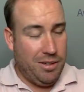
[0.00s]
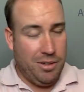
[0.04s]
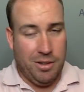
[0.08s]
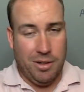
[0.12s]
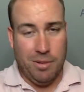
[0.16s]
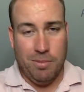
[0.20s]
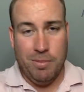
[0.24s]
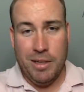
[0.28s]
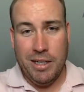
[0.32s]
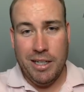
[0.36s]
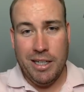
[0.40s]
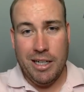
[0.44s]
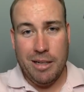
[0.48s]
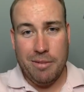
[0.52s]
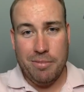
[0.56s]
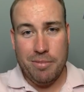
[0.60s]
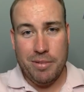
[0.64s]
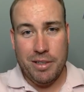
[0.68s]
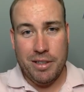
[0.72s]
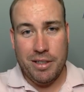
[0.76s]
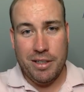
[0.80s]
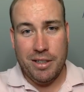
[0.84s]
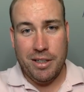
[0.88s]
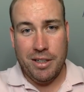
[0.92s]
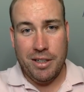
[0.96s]
You can meet up
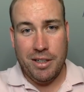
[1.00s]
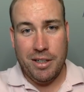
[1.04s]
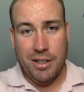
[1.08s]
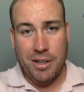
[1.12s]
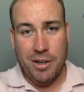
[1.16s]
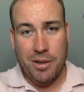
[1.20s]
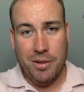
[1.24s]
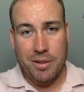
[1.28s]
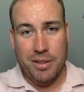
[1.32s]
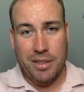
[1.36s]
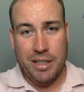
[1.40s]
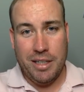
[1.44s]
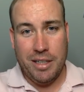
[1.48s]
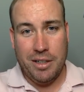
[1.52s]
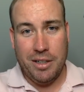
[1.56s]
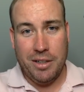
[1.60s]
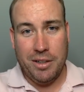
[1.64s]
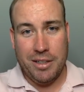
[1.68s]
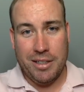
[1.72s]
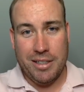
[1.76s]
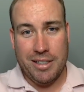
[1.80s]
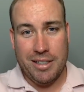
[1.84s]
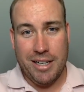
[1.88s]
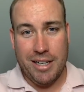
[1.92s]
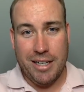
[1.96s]
in the
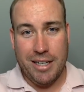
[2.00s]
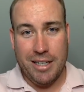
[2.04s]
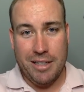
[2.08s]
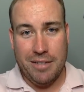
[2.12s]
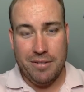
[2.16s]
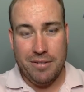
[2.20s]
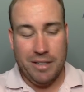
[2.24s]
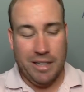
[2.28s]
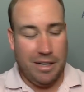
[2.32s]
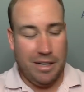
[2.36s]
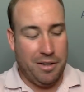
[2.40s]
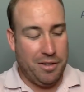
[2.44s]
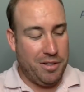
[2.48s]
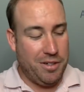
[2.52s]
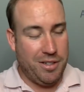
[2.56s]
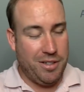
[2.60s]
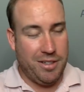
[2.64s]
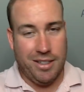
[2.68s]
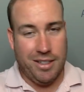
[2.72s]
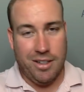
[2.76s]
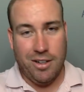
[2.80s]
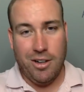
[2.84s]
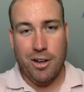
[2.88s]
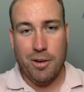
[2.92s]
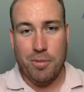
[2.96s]
hotel executive
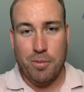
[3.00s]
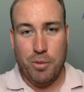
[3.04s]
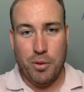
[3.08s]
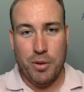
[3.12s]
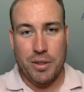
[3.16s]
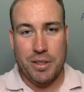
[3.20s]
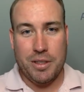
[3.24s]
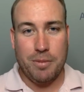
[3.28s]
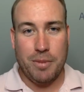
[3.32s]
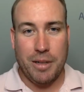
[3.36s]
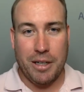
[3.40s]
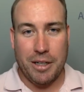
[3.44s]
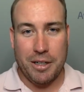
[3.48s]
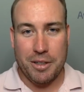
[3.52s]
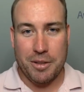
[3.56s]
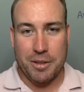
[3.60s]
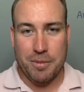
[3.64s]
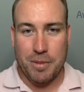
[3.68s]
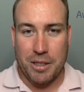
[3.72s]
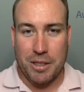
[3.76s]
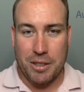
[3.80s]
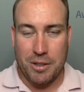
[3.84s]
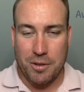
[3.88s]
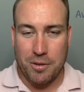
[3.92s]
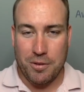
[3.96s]
lounges, talk points and miles,
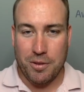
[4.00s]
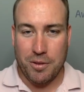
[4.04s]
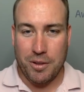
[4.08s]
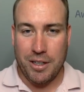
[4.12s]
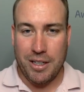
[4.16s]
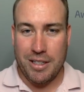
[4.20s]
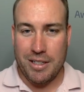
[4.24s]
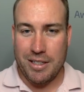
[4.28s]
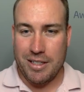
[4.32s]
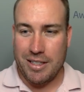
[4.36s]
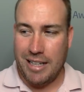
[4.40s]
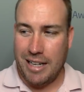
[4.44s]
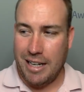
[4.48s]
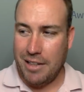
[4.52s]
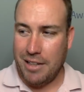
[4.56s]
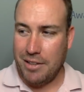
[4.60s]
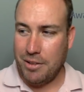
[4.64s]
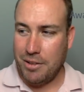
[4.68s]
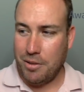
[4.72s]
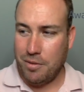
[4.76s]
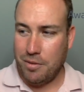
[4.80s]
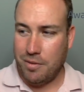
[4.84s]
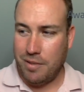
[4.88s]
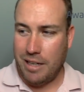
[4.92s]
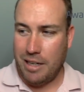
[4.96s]
meet new friends,
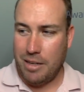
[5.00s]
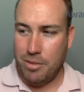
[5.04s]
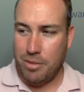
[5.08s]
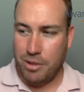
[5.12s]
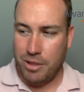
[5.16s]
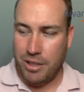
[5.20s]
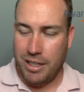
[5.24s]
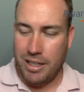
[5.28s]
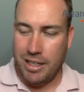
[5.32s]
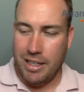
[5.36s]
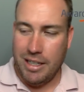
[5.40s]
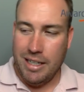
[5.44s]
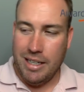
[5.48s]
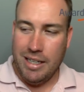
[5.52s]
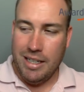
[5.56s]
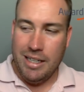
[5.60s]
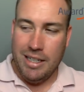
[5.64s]
download Vibely.